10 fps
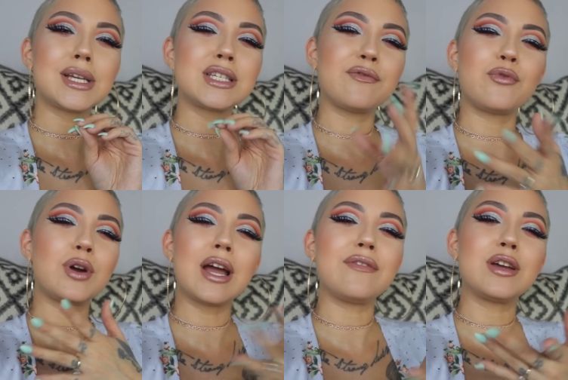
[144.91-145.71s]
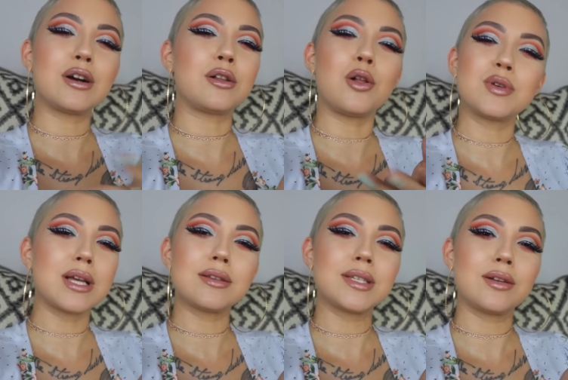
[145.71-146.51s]
Is Sephora having a
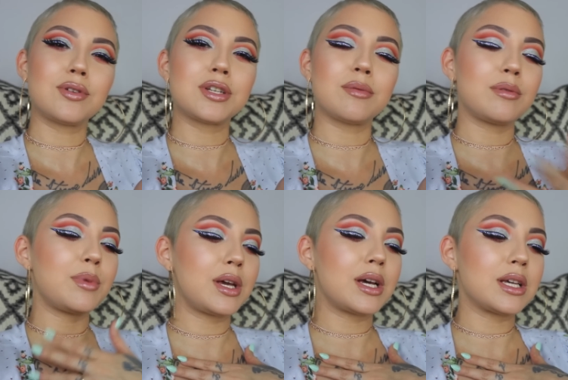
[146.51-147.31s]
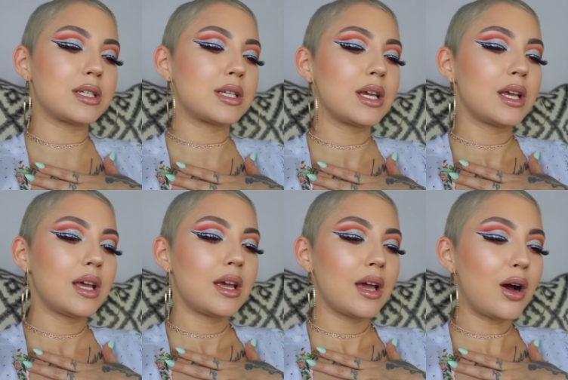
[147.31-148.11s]
closeout sale or something? Because
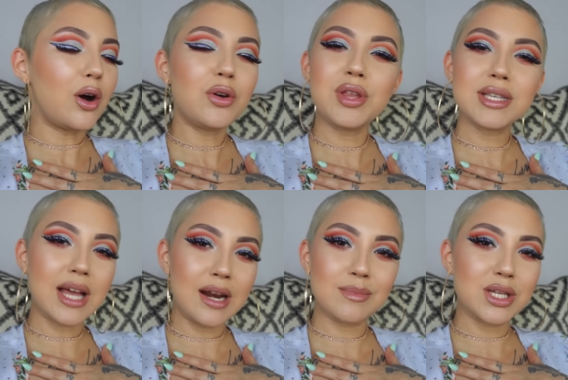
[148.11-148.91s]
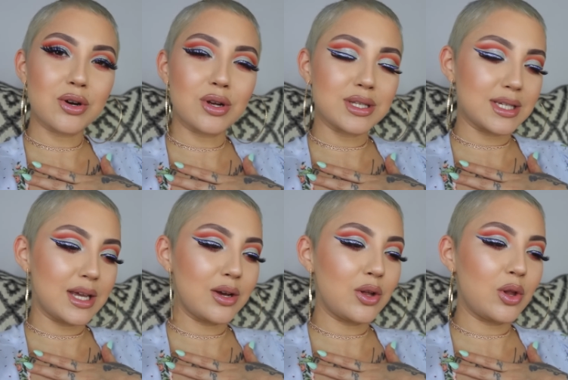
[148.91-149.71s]
all these items that are on
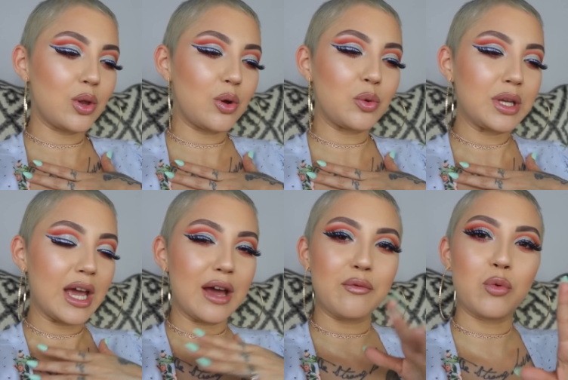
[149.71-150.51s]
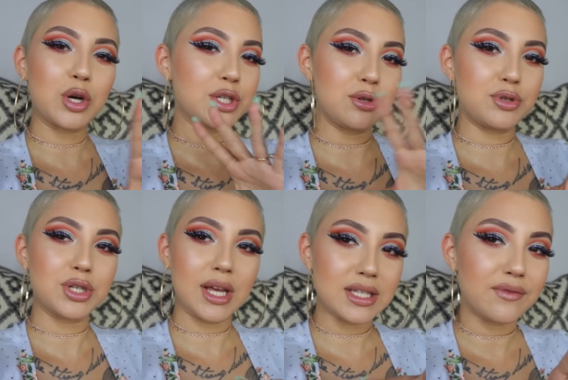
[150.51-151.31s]
sale only have one or two
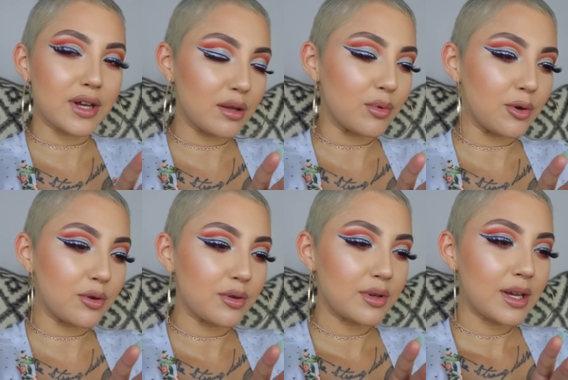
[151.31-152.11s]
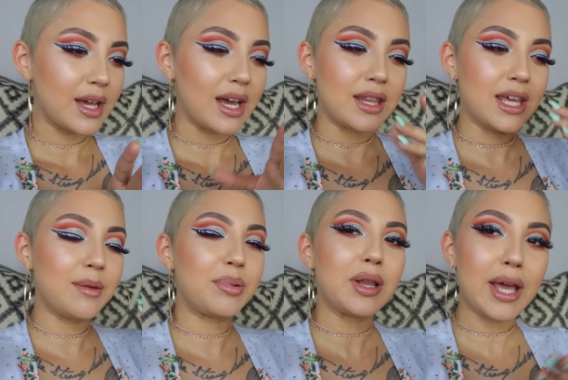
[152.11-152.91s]
shades available, and they
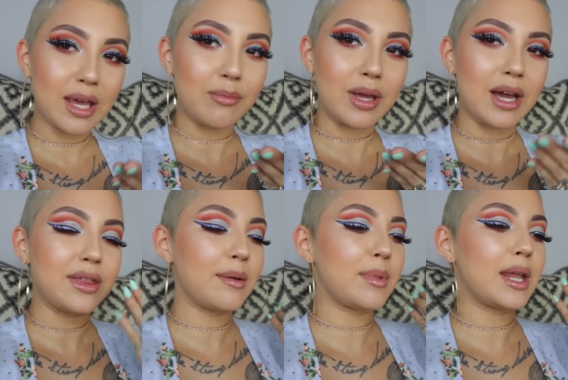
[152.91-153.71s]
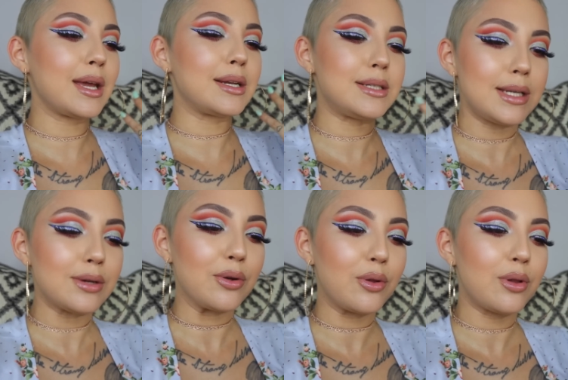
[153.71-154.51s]
keep playing me. I think I'm getting a
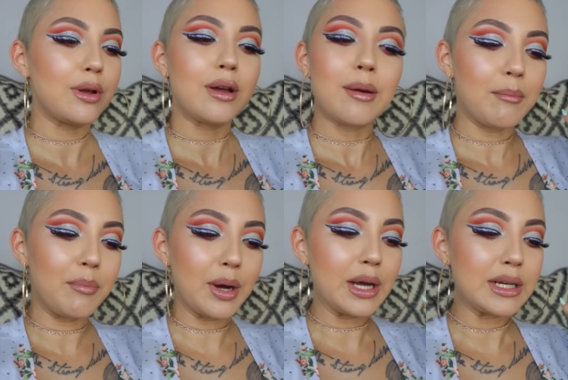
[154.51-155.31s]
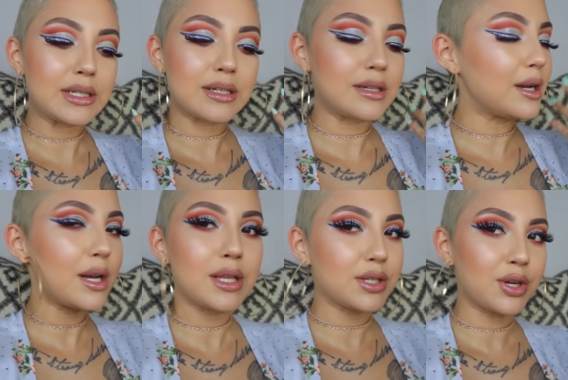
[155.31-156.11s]
deal, but none
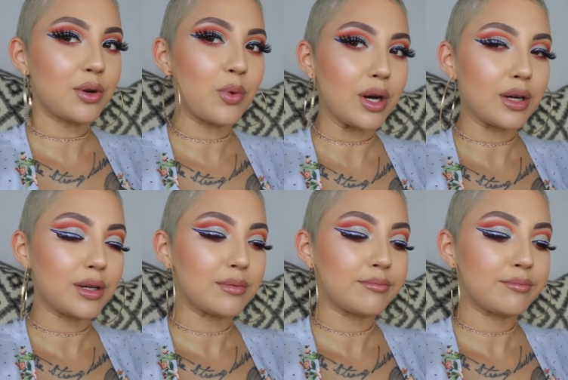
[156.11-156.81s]
of these are gonna work.